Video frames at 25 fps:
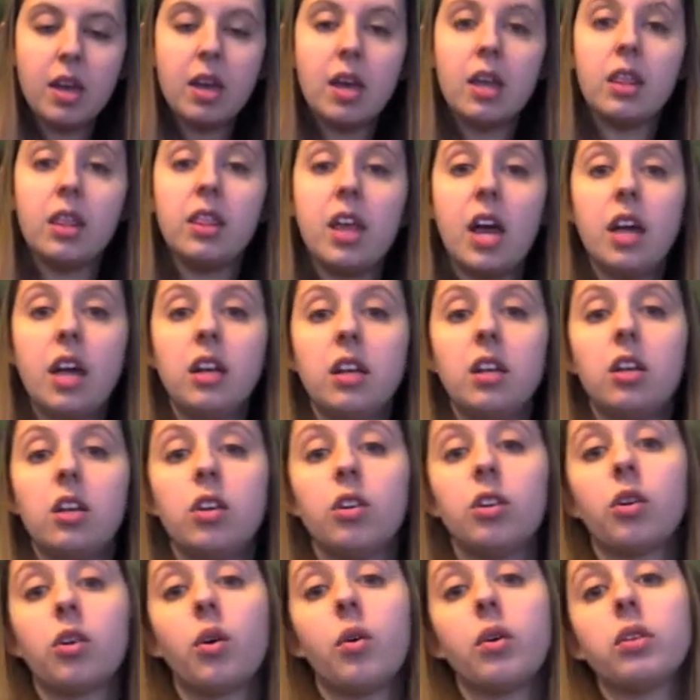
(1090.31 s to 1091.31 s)
Then
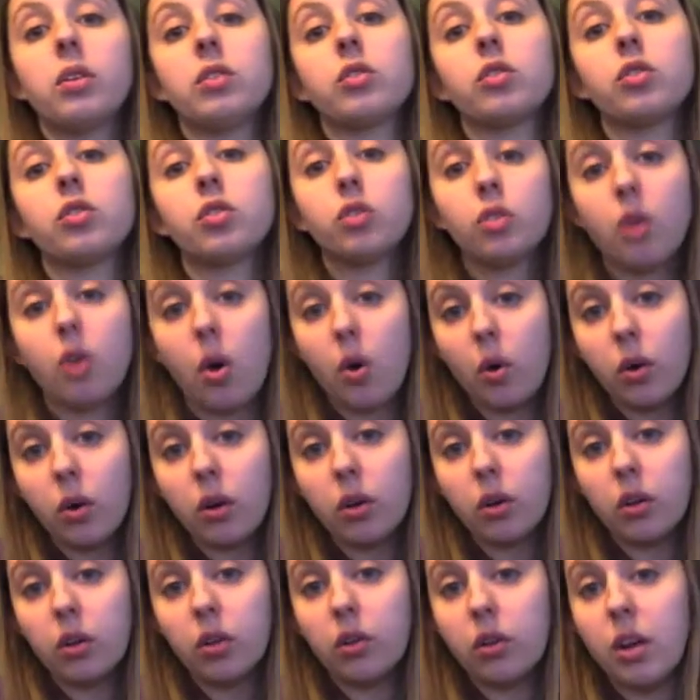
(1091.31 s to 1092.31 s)
you're going to
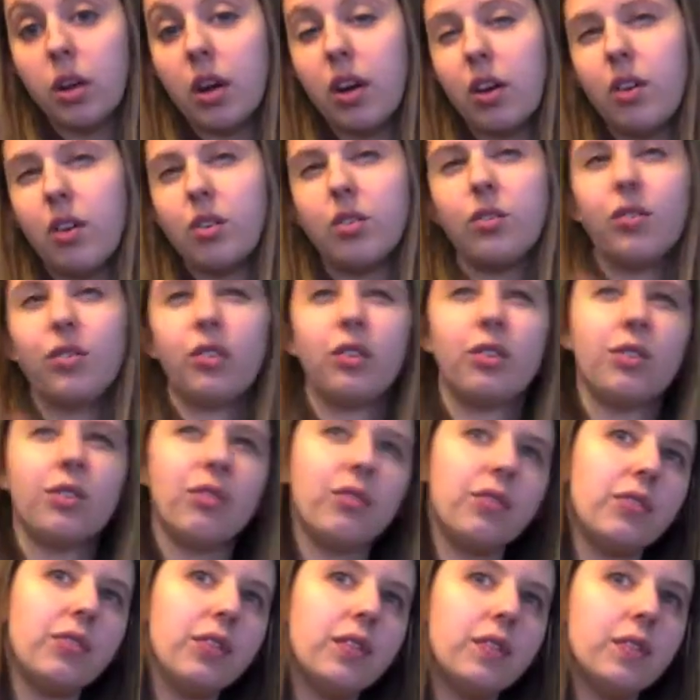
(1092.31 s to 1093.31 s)
soak your nails for
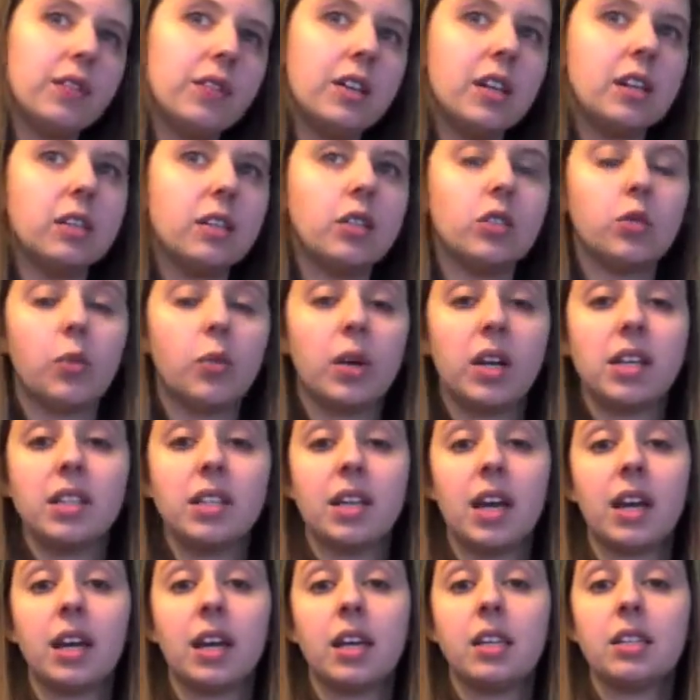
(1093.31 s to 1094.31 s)
15 to 20
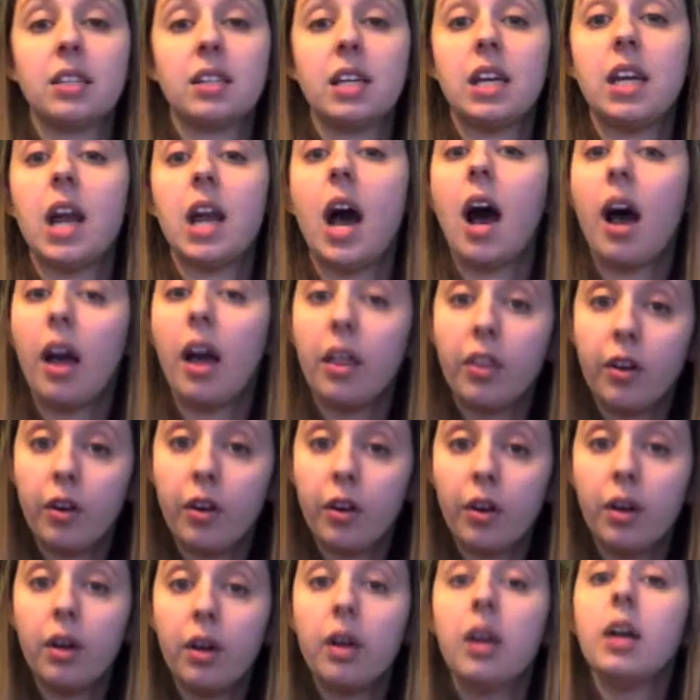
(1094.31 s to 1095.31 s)
seconds in
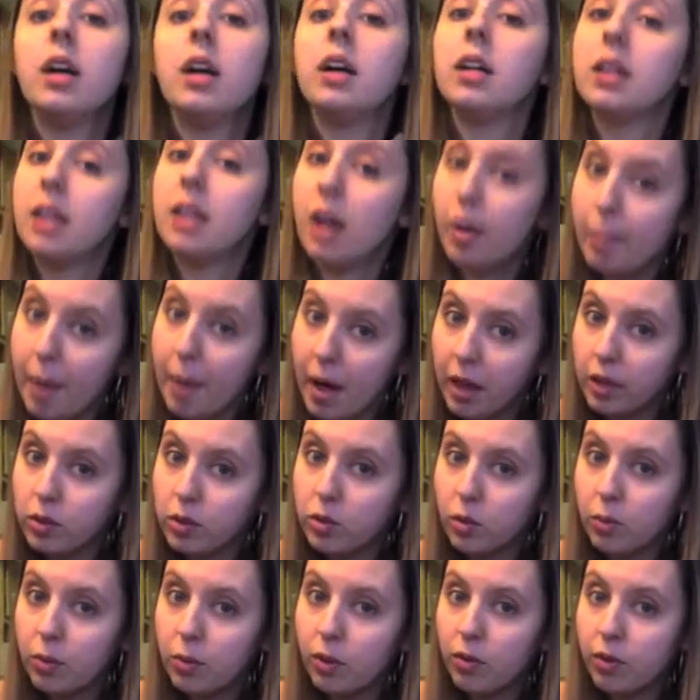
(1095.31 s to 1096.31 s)
either nail polish
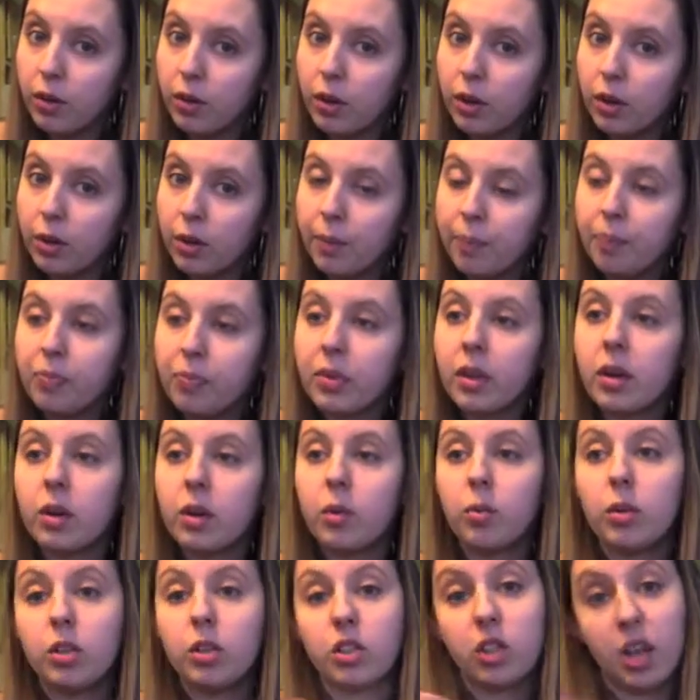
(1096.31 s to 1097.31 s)
remover,
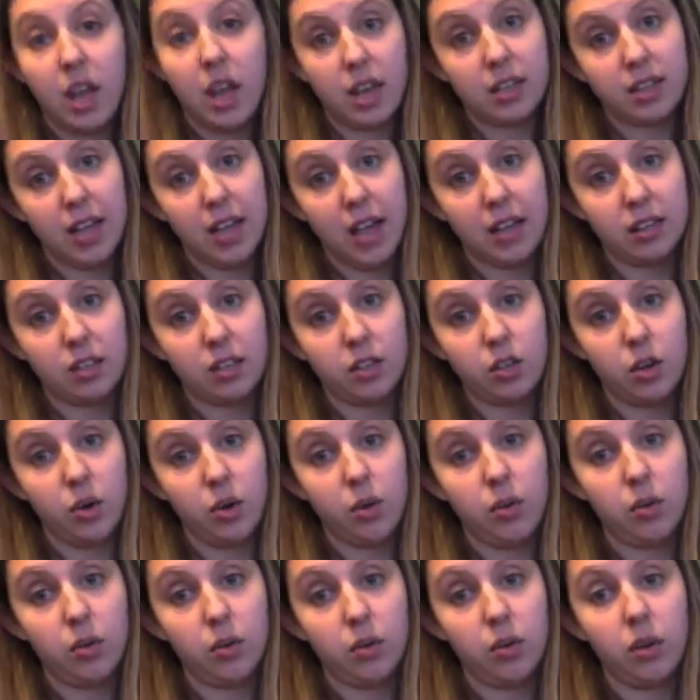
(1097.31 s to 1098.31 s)
which has
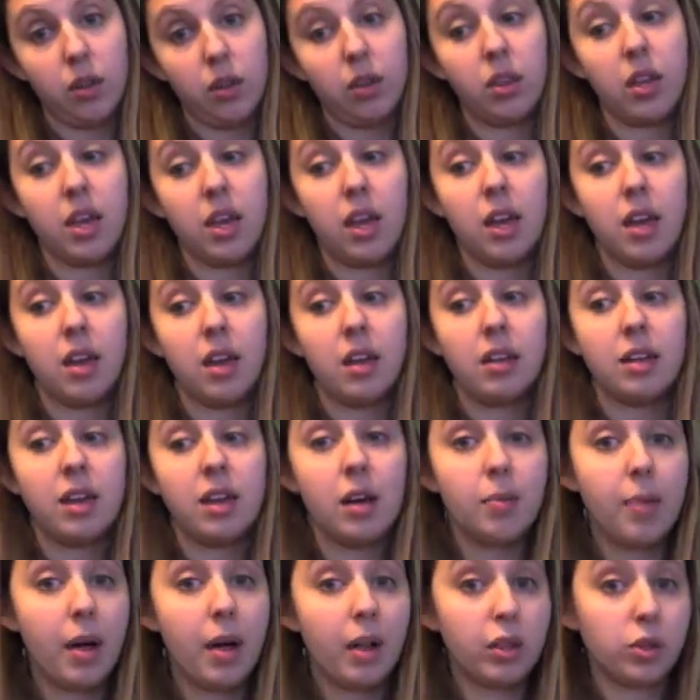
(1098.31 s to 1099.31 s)
acetone, the nail
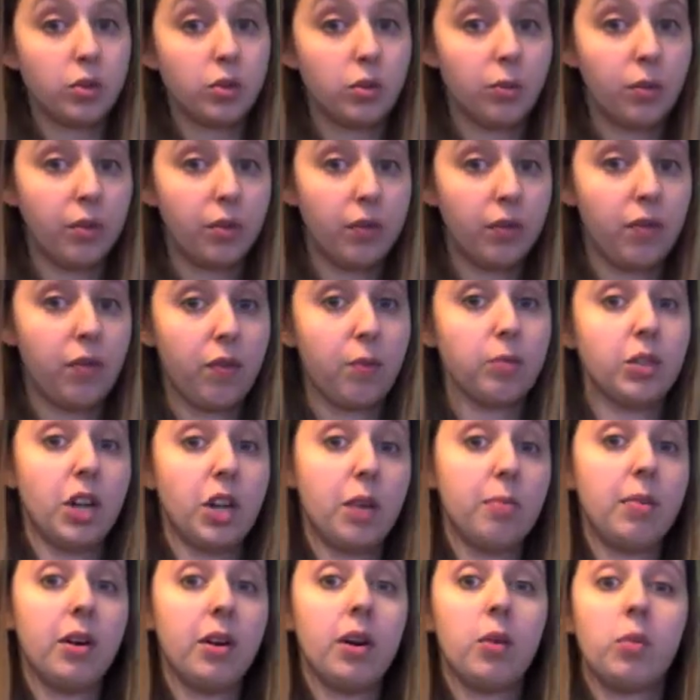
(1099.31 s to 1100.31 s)
polish remover from
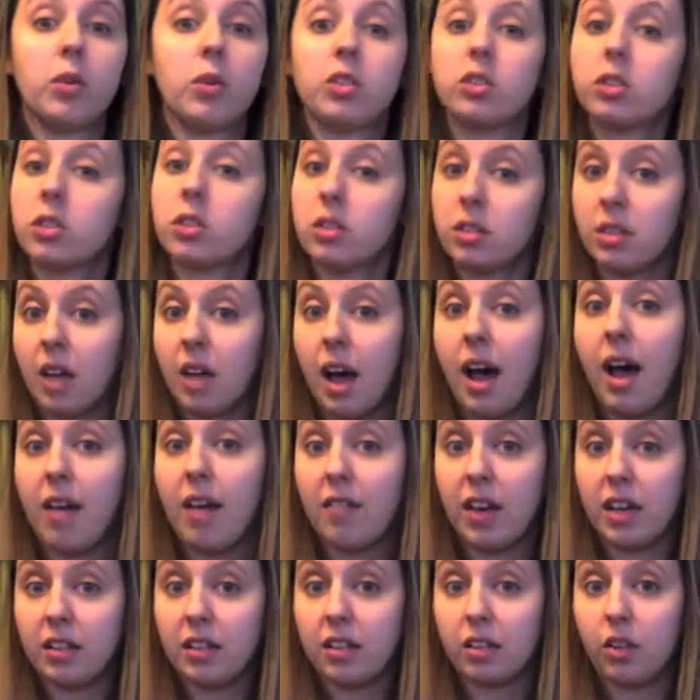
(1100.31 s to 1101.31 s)
Jamberry, which does not have
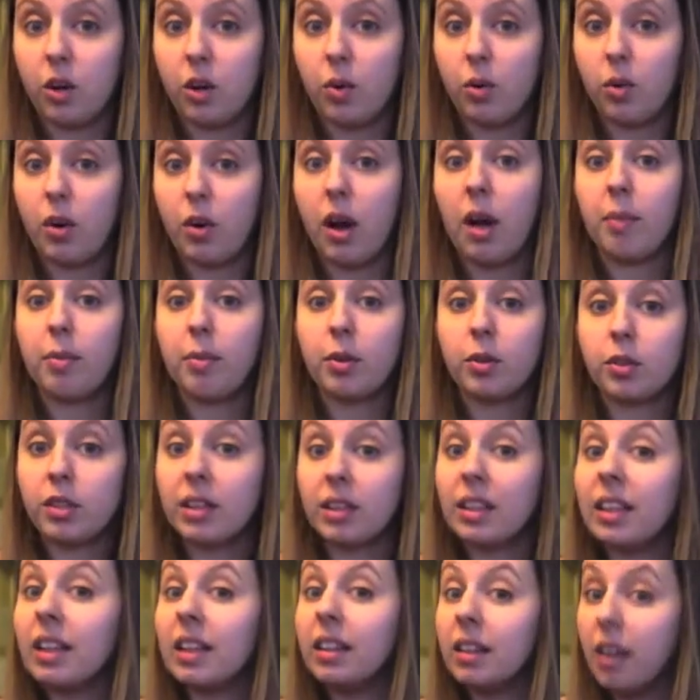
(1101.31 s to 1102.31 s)
acetone. I
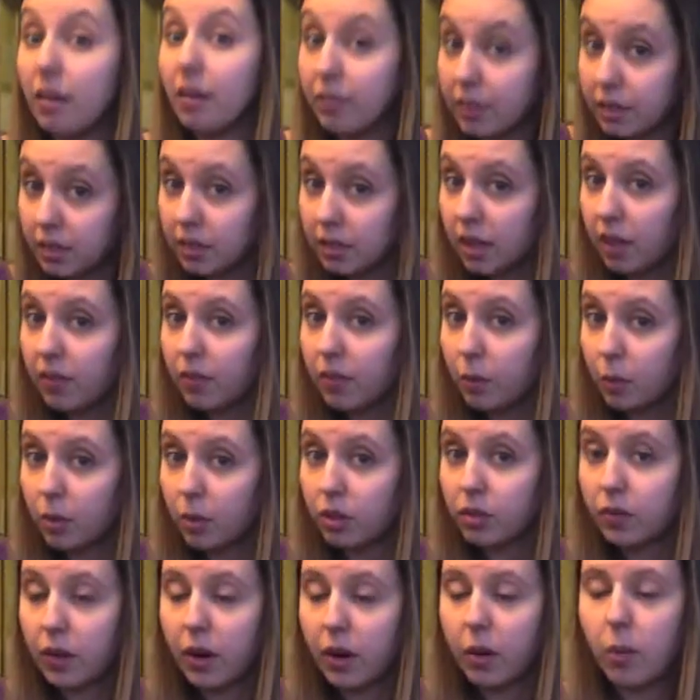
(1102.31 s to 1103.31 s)
personally love this stuff. It
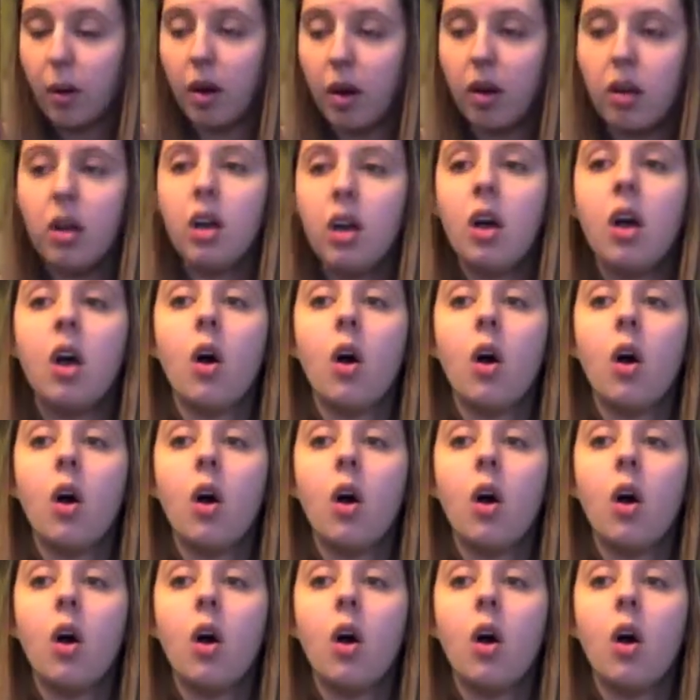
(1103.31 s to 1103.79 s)
works very well.